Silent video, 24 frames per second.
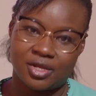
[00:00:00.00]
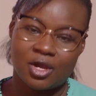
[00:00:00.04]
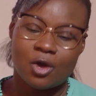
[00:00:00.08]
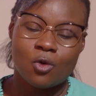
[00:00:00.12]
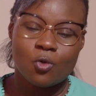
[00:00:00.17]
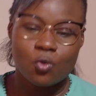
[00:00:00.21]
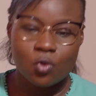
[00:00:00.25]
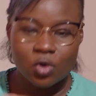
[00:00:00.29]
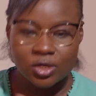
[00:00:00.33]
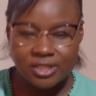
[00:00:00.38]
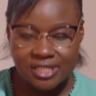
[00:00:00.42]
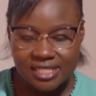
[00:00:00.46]

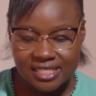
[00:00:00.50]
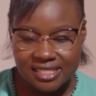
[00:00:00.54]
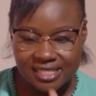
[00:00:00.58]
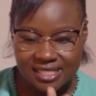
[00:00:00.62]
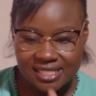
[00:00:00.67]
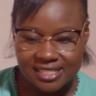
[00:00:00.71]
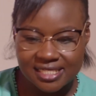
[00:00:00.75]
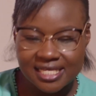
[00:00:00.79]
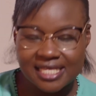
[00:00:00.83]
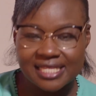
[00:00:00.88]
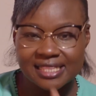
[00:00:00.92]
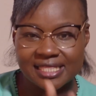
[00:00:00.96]
What is
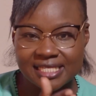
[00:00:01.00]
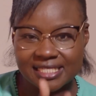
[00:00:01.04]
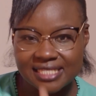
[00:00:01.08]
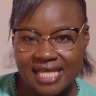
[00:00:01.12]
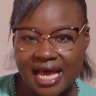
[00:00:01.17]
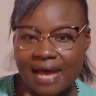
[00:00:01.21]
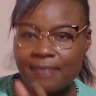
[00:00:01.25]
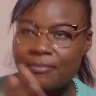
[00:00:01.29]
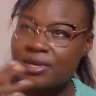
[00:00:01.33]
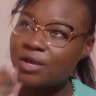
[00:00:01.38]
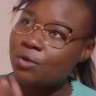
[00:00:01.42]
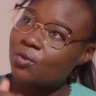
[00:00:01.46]
it in this? I
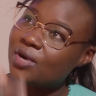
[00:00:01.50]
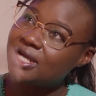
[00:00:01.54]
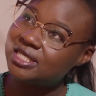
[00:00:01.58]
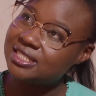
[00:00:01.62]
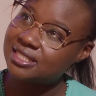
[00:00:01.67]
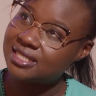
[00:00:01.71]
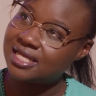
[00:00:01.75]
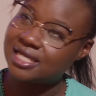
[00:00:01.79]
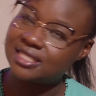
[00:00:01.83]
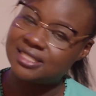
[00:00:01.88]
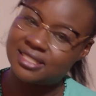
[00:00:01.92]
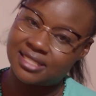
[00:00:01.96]
may want
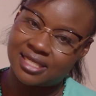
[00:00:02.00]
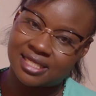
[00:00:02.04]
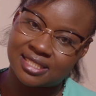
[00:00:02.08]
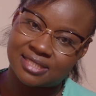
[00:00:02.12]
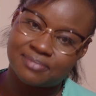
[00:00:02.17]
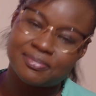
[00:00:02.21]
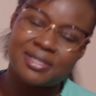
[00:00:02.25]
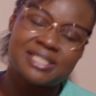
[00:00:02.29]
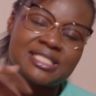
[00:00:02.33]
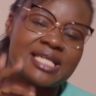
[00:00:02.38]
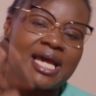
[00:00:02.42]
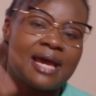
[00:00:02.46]
that, yes,
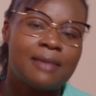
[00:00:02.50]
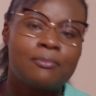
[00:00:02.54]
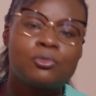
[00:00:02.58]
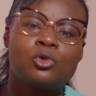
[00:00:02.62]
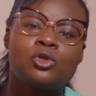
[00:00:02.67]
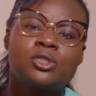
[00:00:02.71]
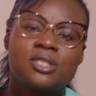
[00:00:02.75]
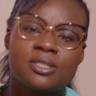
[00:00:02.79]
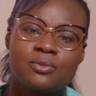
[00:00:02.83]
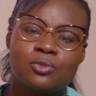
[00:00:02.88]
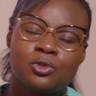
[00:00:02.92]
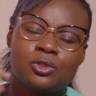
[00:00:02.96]
but I'm
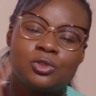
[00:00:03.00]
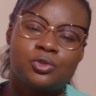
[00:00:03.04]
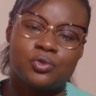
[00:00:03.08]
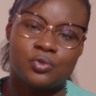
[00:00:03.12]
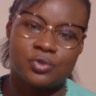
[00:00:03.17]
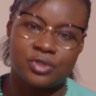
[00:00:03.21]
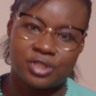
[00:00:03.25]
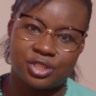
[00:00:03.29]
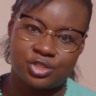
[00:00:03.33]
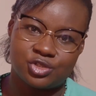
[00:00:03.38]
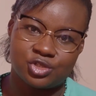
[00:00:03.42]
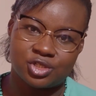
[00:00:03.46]
not able to
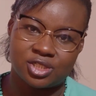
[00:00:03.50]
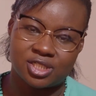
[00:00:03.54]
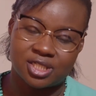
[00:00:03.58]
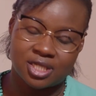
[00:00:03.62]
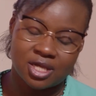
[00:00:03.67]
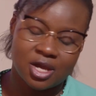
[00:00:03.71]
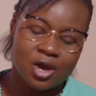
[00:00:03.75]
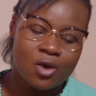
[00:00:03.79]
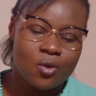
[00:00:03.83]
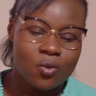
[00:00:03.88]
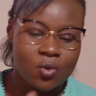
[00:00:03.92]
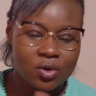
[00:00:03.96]
reach it.
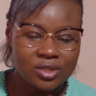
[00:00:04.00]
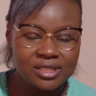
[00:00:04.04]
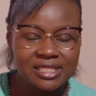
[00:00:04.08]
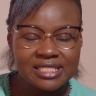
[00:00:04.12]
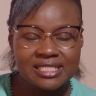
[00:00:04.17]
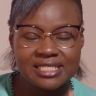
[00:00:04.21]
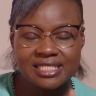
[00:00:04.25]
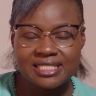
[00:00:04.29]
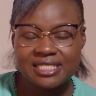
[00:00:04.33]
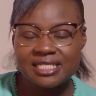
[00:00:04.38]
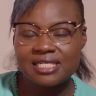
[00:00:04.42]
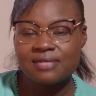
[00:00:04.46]
What is
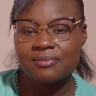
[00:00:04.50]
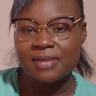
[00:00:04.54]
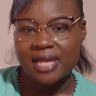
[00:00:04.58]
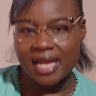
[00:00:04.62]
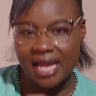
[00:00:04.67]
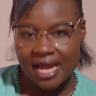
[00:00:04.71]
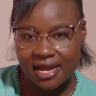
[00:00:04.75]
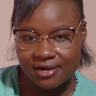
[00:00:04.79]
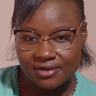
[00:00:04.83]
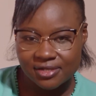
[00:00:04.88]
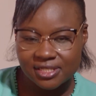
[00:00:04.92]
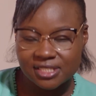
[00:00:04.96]
it in my
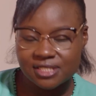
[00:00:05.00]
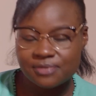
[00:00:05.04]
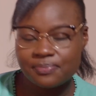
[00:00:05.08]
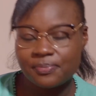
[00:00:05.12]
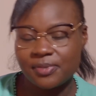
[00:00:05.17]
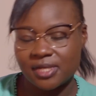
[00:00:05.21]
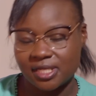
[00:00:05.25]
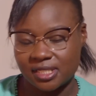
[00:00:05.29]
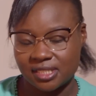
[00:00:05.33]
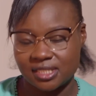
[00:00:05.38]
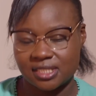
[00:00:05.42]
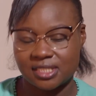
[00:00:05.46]
current
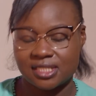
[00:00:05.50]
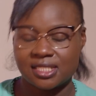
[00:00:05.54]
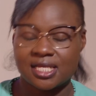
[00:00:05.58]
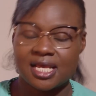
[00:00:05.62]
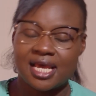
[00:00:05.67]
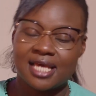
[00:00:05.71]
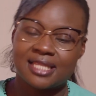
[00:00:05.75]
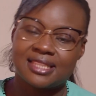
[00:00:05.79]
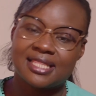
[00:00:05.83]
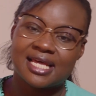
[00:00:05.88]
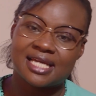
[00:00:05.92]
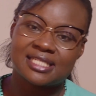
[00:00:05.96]
space
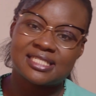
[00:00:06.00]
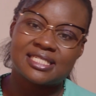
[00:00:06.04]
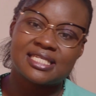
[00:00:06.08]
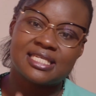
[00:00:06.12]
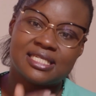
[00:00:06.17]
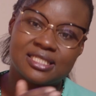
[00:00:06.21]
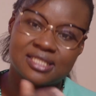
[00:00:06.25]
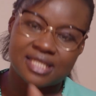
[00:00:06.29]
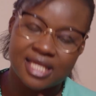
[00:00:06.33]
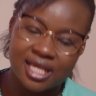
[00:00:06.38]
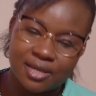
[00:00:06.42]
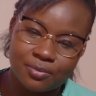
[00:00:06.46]
that
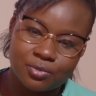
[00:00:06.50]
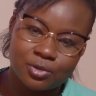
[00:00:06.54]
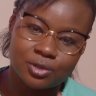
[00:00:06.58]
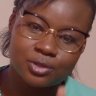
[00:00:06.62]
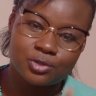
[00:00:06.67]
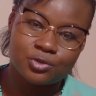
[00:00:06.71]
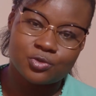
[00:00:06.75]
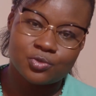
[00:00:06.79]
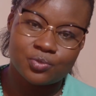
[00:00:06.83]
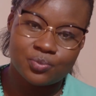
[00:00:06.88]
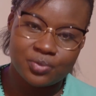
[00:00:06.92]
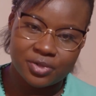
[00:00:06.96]
is able
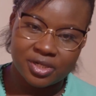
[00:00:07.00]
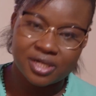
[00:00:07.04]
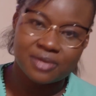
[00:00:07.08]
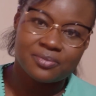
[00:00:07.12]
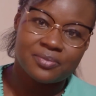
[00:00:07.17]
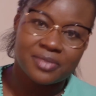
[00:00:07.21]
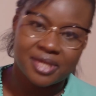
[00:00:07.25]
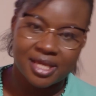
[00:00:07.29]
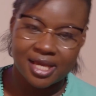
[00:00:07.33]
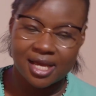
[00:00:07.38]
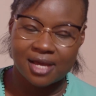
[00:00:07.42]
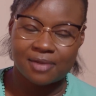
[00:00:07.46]
to bring
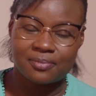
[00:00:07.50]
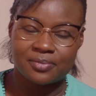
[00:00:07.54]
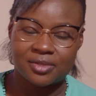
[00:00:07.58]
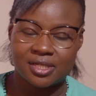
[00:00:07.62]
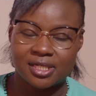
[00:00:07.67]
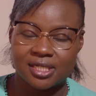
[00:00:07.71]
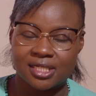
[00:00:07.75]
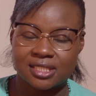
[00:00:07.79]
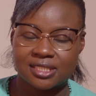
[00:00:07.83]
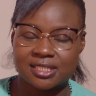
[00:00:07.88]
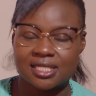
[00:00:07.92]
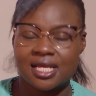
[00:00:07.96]
me
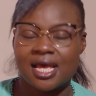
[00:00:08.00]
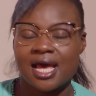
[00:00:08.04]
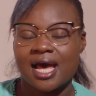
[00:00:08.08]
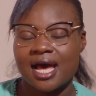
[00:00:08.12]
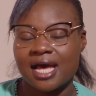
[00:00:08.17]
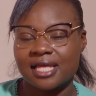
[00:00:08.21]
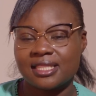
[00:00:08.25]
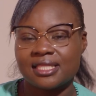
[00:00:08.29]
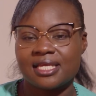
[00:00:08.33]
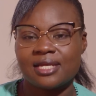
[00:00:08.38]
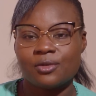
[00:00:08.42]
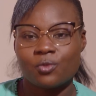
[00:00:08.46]
happiness?
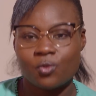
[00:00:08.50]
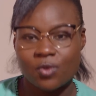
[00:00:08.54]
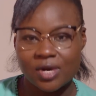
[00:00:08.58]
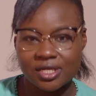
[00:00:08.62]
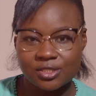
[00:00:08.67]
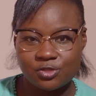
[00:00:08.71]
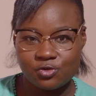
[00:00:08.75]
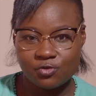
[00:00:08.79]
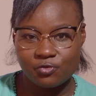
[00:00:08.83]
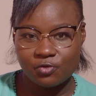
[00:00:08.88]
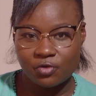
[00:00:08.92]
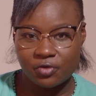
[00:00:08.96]
And then
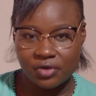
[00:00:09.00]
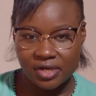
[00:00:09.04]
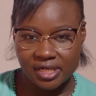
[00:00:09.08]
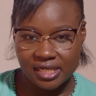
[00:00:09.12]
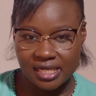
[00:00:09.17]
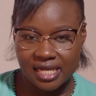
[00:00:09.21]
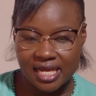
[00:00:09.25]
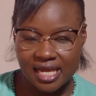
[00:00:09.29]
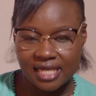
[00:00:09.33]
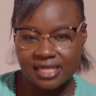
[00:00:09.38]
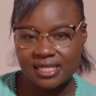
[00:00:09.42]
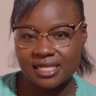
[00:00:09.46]
once you've
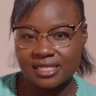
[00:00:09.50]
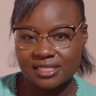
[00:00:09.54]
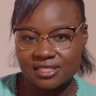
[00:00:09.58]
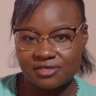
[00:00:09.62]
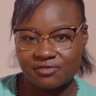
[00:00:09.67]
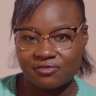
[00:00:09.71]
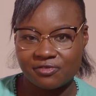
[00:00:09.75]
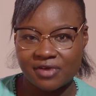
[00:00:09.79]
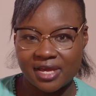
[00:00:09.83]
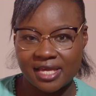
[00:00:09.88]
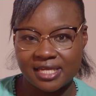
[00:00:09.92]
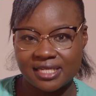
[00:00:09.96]
already
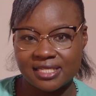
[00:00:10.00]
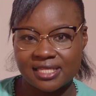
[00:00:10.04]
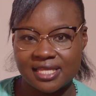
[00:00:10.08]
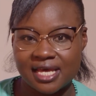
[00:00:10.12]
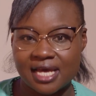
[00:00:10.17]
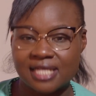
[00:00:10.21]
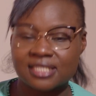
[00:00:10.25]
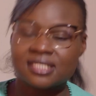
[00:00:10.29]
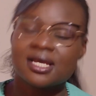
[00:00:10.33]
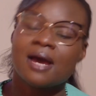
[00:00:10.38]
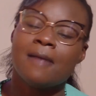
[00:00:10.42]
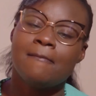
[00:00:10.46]
identified
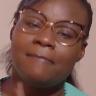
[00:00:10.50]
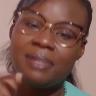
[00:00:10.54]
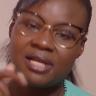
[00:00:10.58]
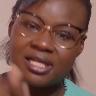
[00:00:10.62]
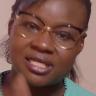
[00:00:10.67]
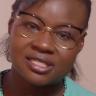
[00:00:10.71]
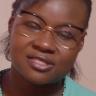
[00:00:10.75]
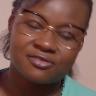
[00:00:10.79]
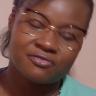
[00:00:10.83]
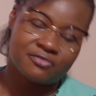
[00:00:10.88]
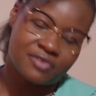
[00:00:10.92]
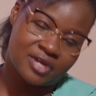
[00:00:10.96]
that,
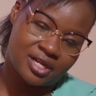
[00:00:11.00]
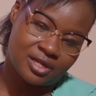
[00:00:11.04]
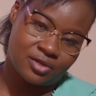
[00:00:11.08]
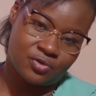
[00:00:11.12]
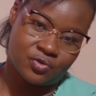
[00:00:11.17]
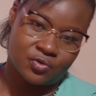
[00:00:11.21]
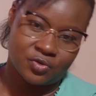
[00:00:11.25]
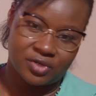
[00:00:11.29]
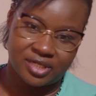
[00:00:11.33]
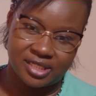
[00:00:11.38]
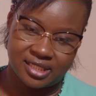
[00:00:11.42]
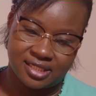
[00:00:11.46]
place value
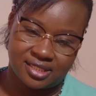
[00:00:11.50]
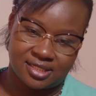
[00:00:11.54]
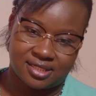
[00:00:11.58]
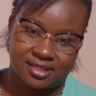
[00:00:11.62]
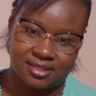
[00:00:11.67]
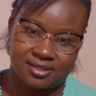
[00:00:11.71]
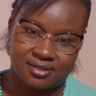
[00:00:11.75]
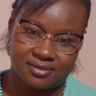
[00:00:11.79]
on it.